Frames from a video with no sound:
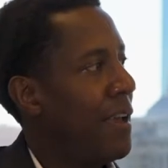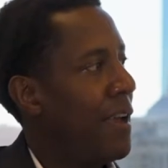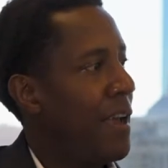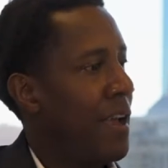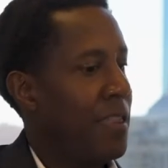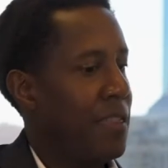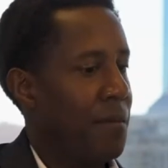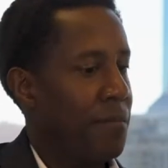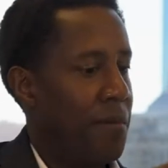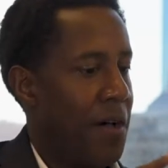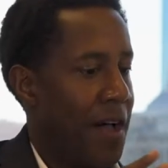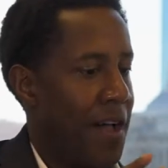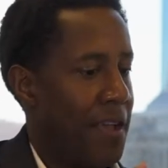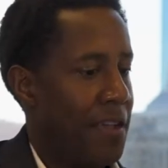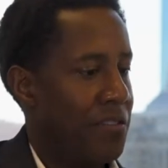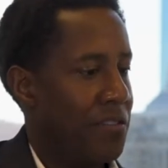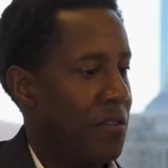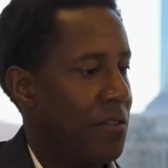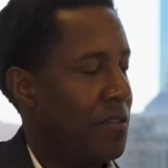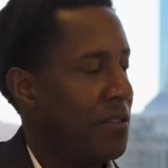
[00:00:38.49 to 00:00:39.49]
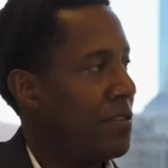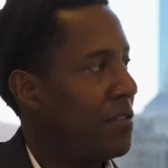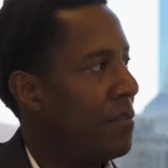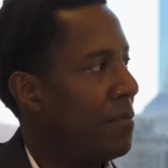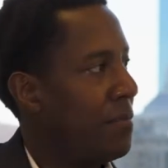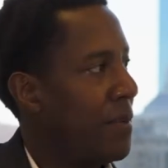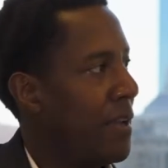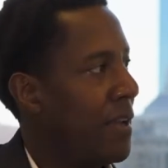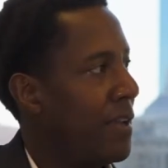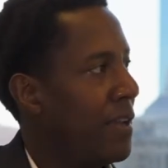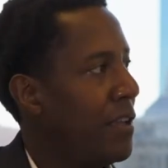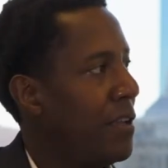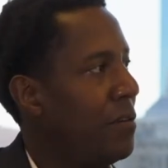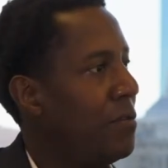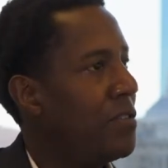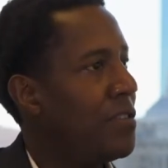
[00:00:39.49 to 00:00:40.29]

and the pie is only so big, you